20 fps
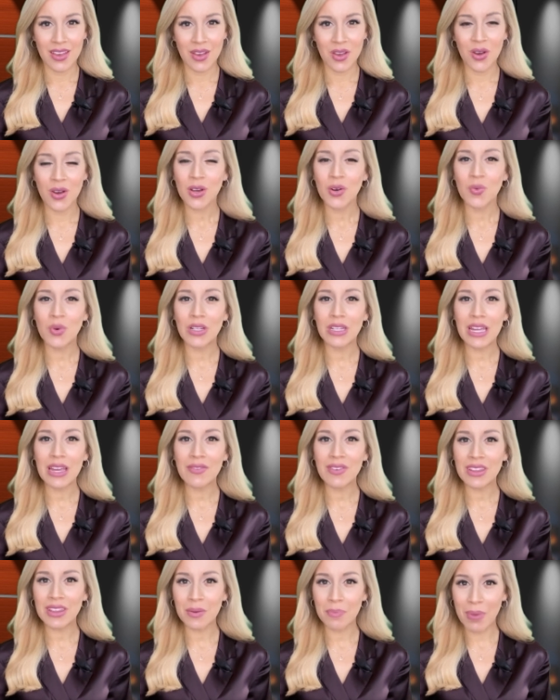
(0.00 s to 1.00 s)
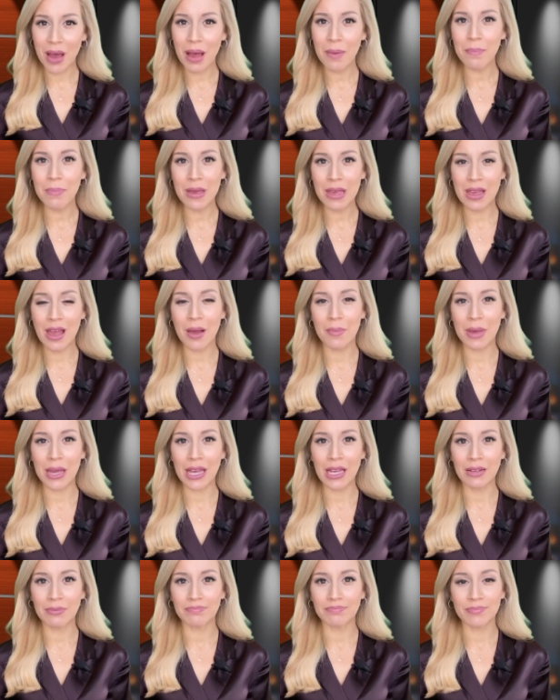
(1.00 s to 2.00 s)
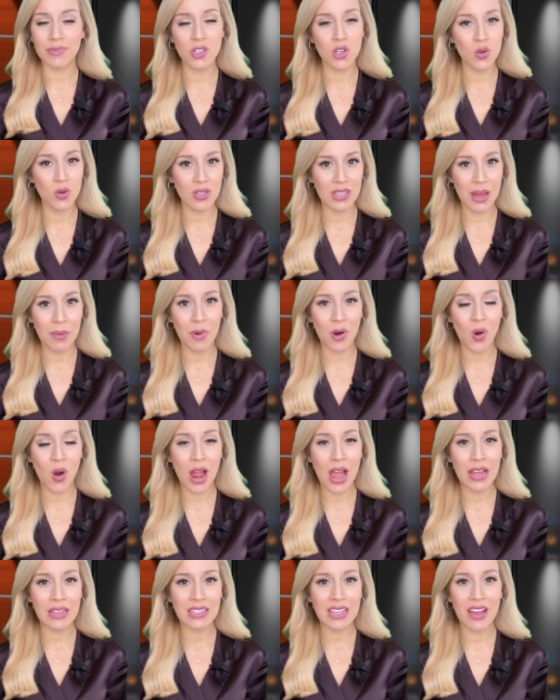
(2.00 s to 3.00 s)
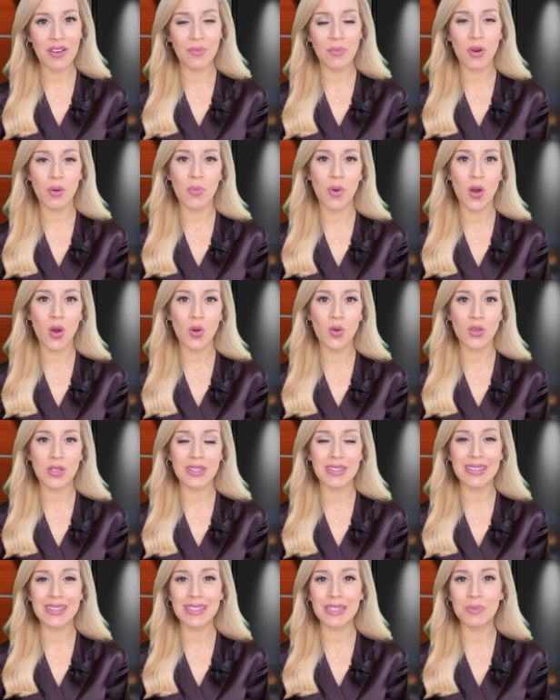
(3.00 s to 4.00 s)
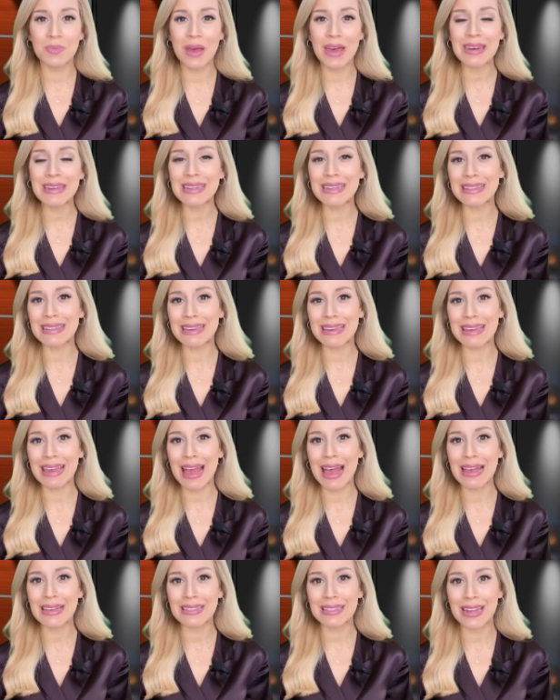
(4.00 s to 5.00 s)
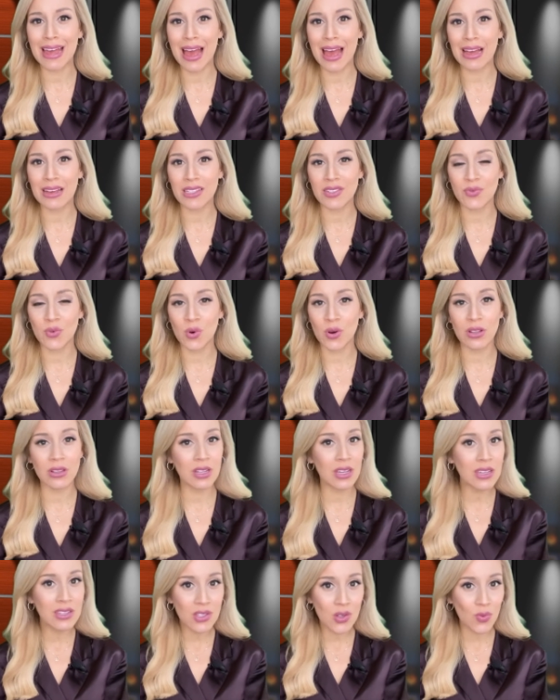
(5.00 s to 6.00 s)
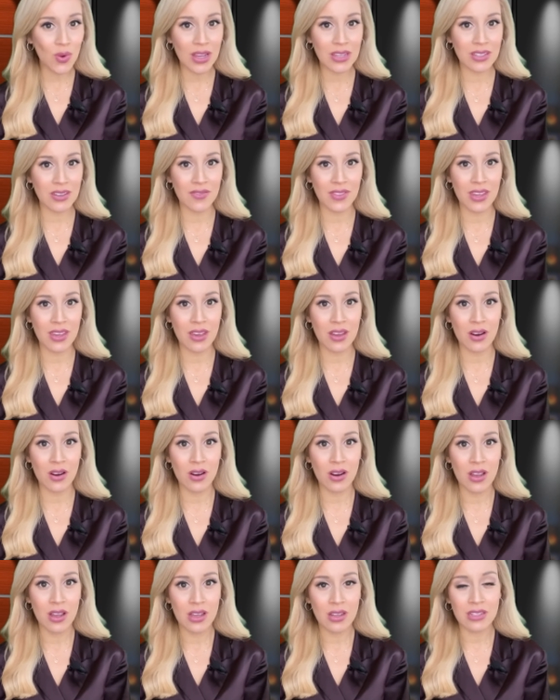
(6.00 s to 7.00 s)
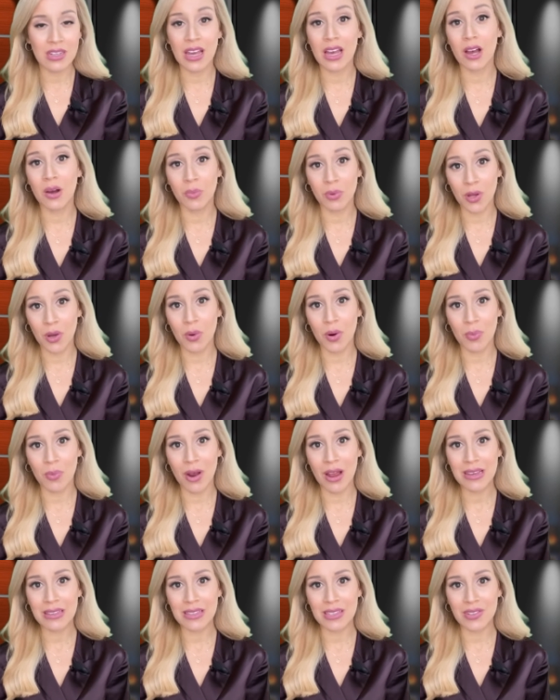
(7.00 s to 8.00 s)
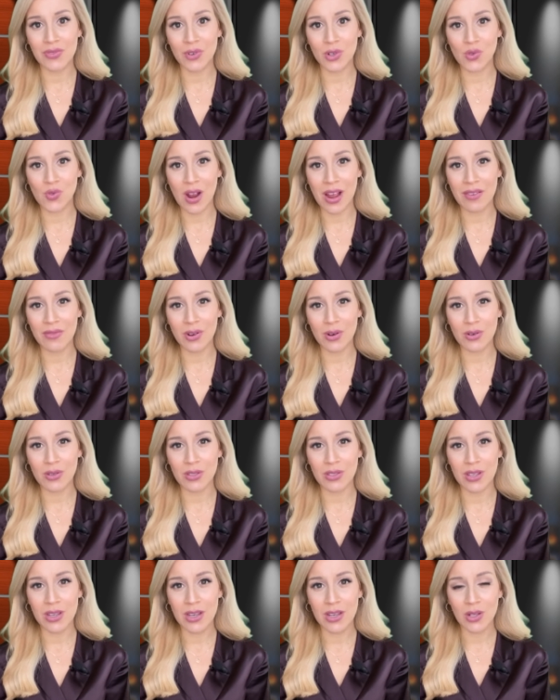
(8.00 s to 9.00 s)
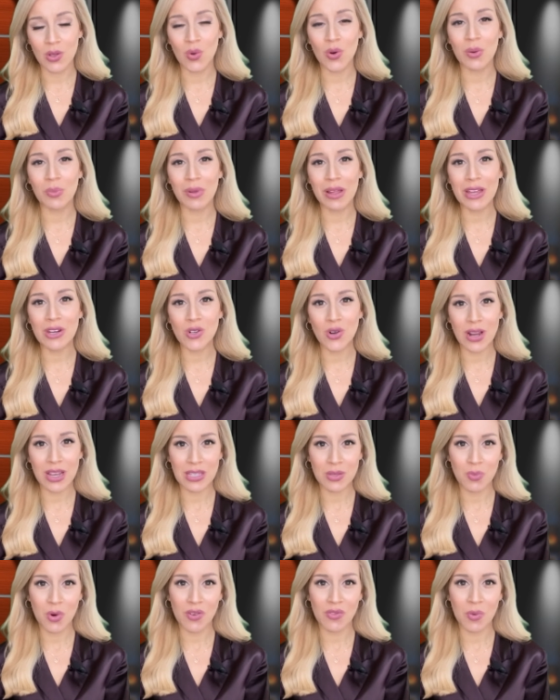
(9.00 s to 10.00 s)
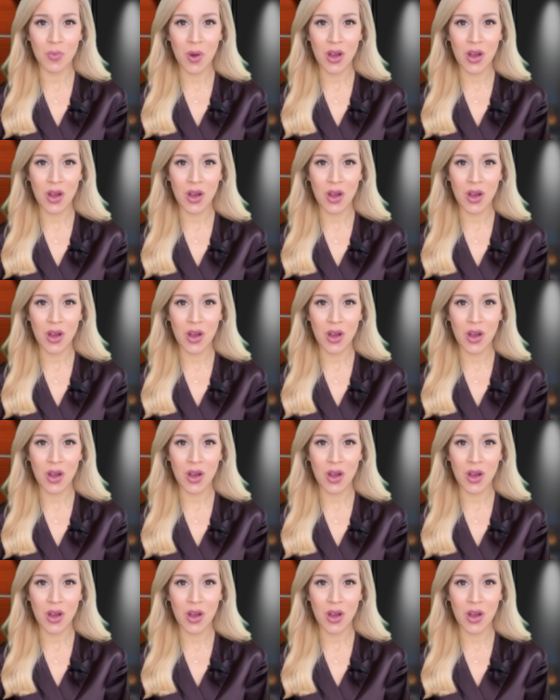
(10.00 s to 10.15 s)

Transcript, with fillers: Could relief at the pump be coming? Two Democrats have proposed suspending the gas tax for at least the rest of the year to help lower prices for drivers. Lauren Blanchard has more from